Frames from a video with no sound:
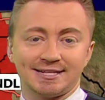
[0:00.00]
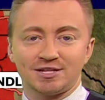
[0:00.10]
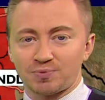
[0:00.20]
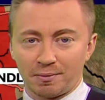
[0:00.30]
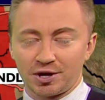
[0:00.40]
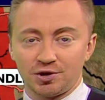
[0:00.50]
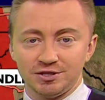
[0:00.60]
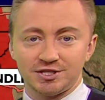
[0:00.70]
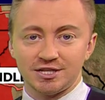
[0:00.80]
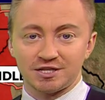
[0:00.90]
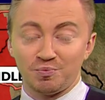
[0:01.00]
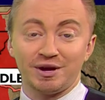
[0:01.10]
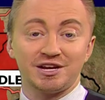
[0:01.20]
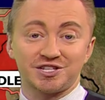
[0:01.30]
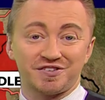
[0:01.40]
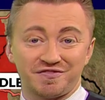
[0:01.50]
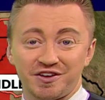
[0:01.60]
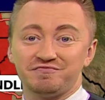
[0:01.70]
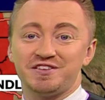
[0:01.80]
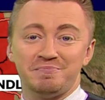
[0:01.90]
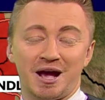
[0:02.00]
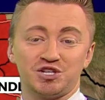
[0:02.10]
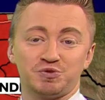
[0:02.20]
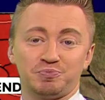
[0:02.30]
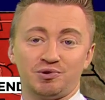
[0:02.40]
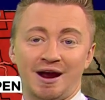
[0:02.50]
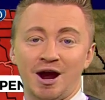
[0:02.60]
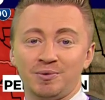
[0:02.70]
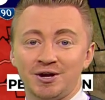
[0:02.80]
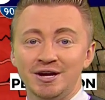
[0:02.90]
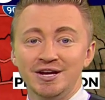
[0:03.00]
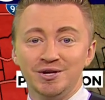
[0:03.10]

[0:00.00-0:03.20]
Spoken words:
So that's where we could see some wind gusts of 50 miles per hour.